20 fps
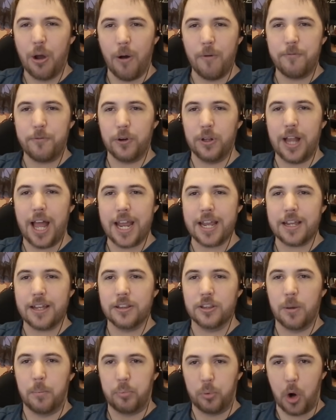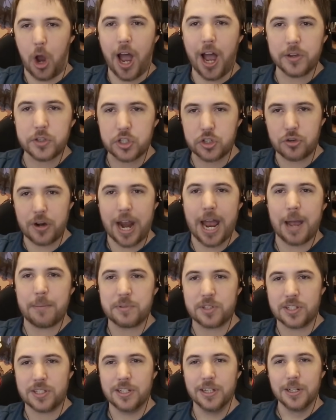go for, like, the bra
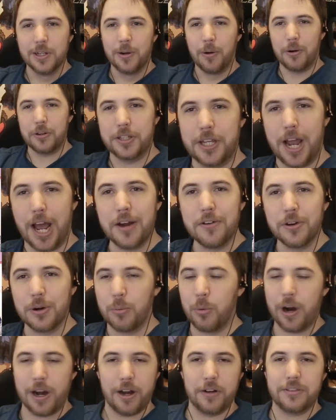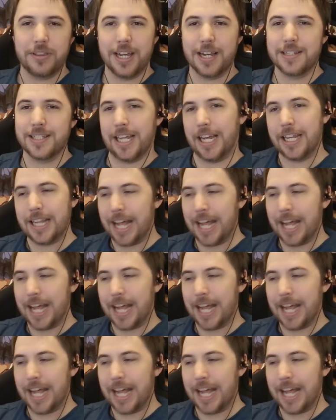straps or the underwear, things